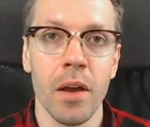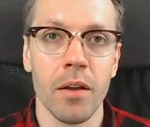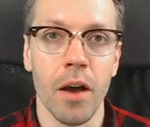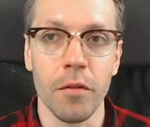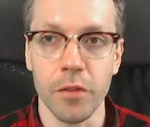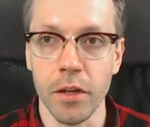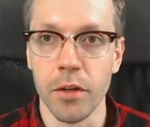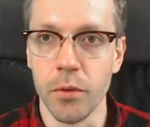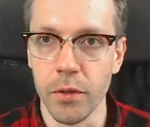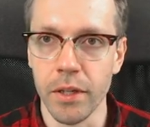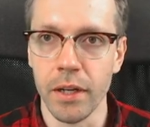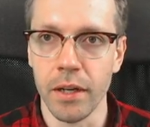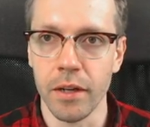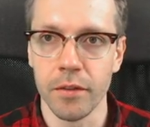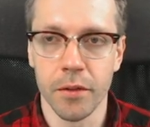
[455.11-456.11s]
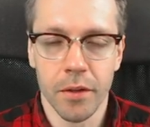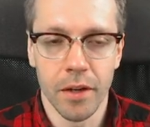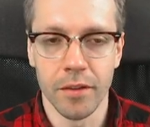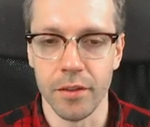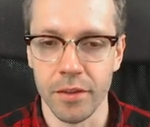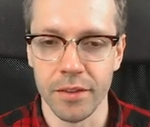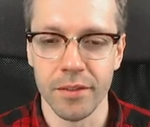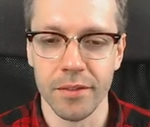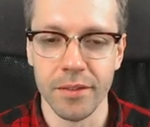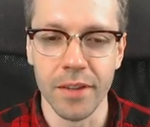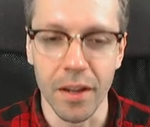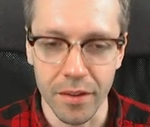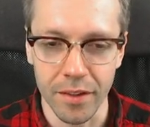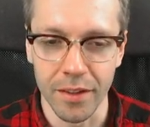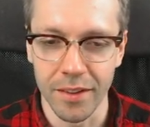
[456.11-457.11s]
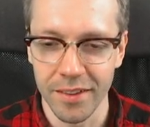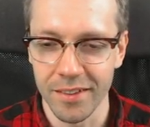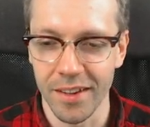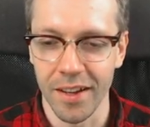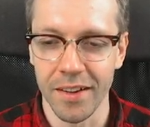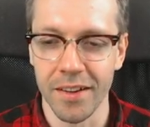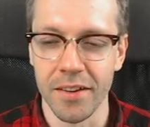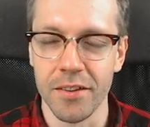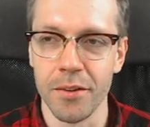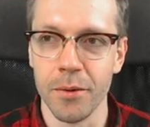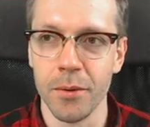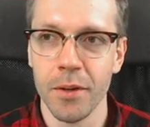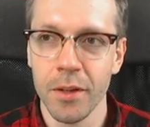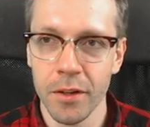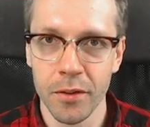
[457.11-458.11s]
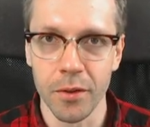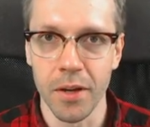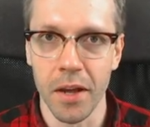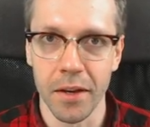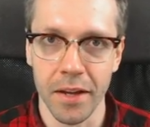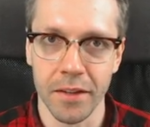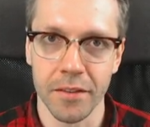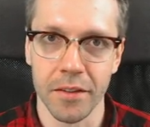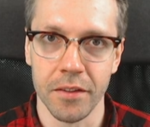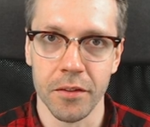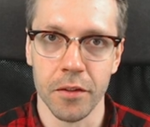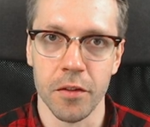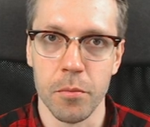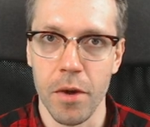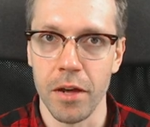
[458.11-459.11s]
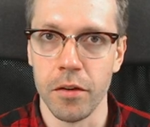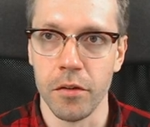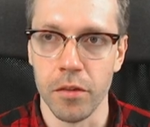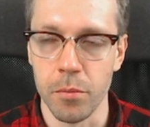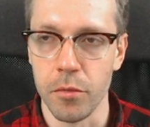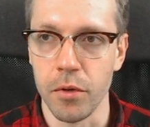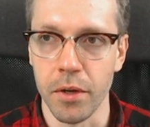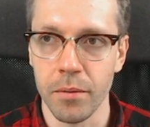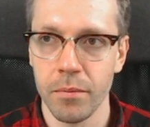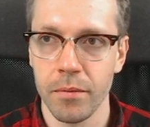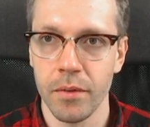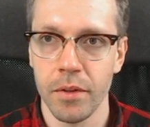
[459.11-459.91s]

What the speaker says: after he realized, okay, there is nothing I can do to gain access to the mind of the Buddha.